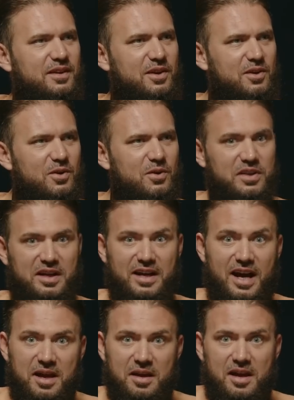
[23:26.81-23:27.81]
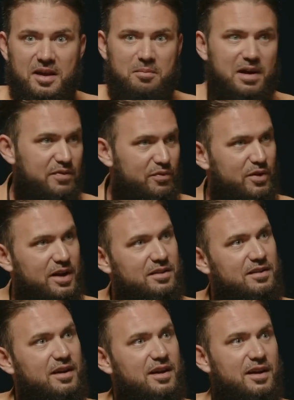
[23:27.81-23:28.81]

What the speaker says: You know, the guy, my friend